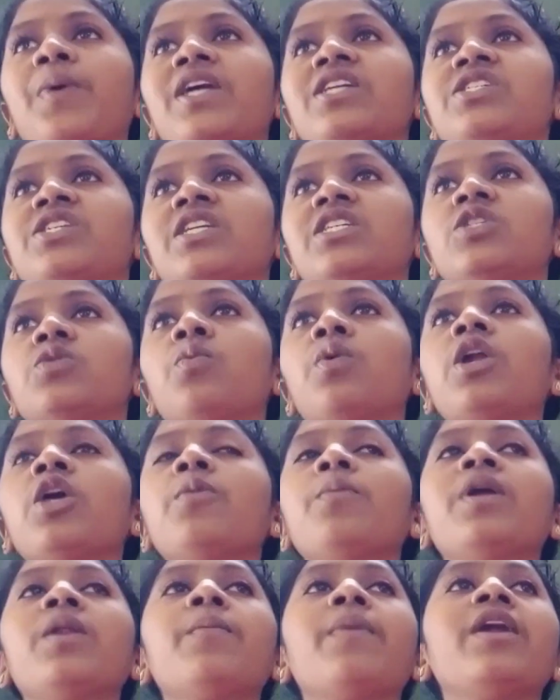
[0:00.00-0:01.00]
patients, what do
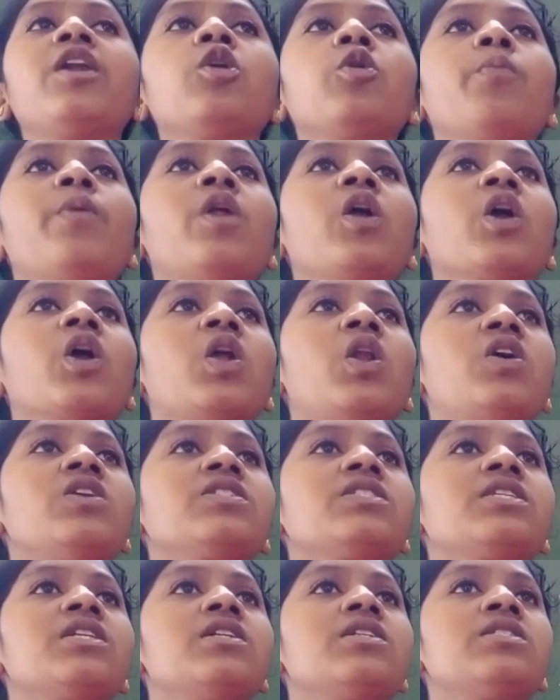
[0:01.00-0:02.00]
you mean by
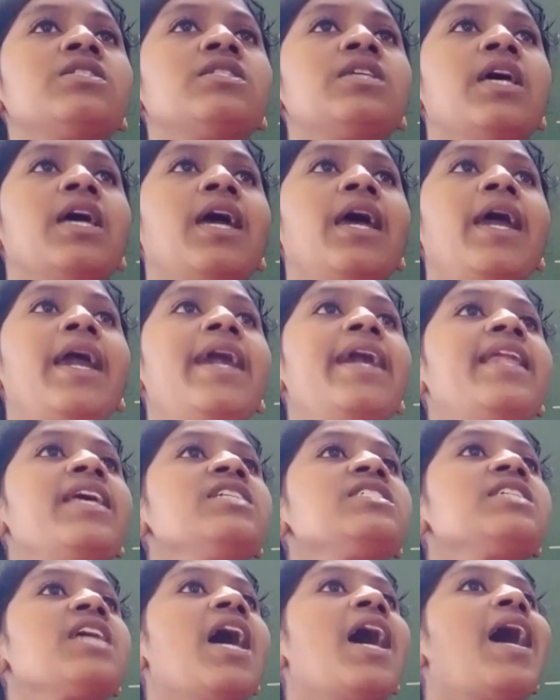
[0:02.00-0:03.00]
tuberculosis? It
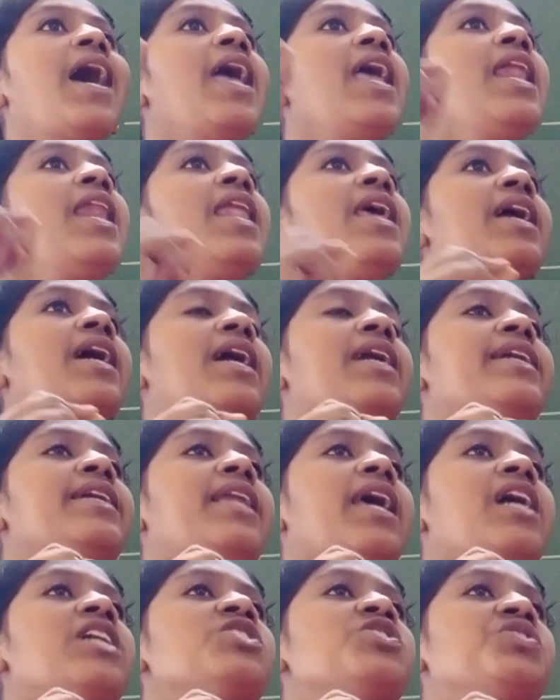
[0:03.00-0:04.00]
is a highly
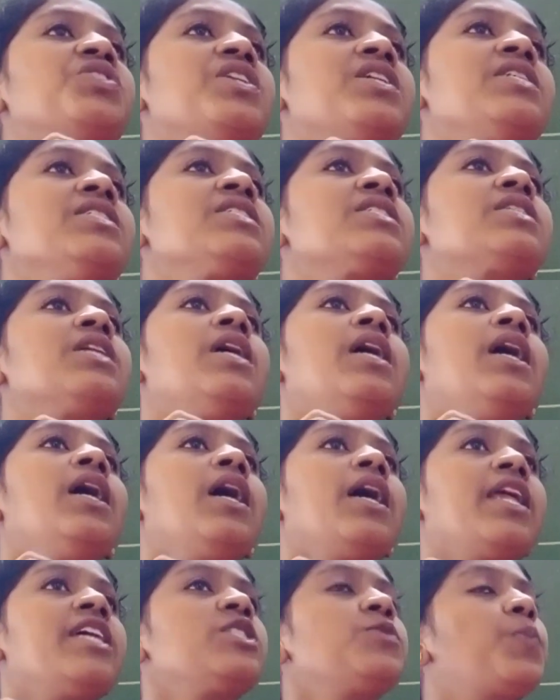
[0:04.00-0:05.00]
contagious
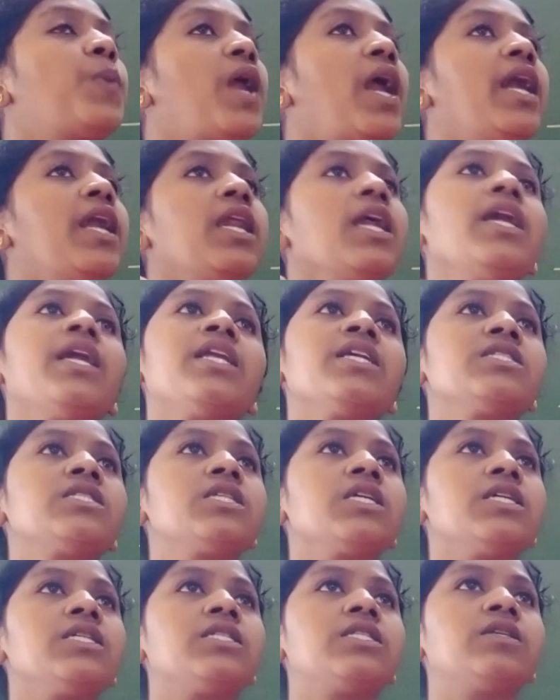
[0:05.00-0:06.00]
respiratory
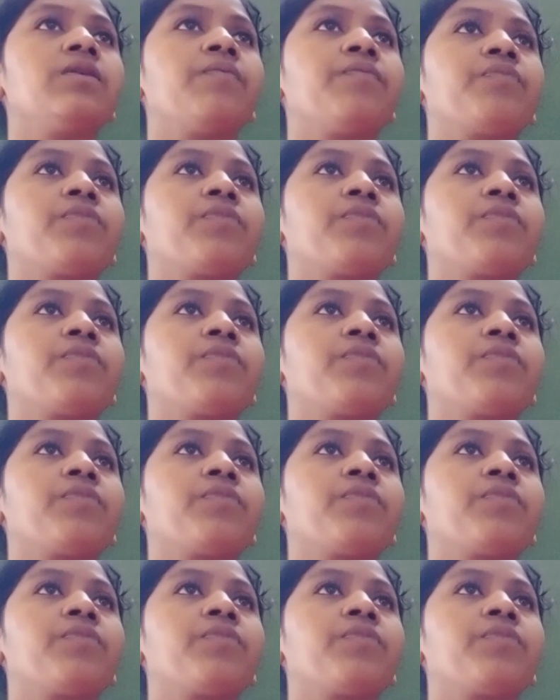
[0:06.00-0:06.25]
disease.